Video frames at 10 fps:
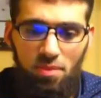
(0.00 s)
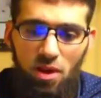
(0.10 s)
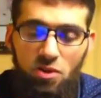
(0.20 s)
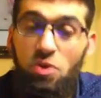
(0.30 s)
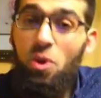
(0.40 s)

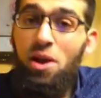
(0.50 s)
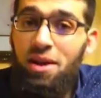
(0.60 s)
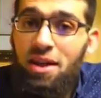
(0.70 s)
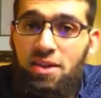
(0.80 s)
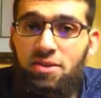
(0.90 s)
So what
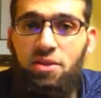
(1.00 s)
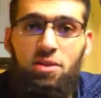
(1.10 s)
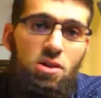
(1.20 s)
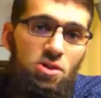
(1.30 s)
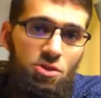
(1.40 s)
is the
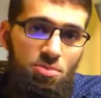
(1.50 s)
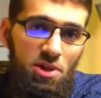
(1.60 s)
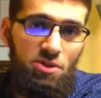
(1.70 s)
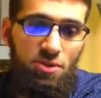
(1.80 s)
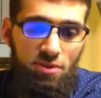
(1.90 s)
larger
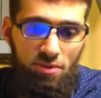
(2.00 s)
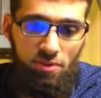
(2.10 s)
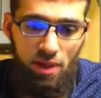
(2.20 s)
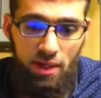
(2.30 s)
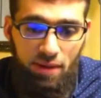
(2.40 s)
picture,
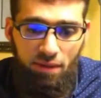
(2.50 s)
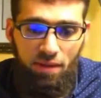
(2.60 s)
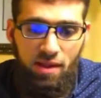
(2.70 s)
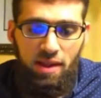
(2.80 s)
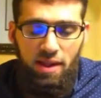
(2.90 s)
right?
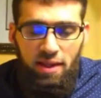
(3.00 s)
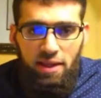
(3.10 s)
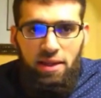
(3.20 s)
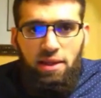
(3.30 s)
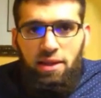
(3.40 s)

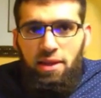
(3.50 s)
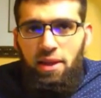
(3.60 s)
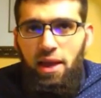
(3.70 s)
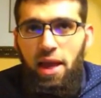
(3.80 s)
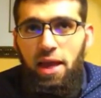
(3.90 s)

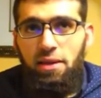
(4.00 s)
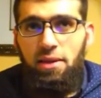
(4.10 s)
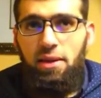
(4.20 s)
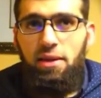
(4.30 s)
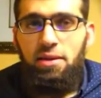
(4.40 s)
And
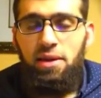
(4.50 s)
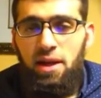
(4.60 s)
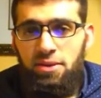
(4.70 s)
the answer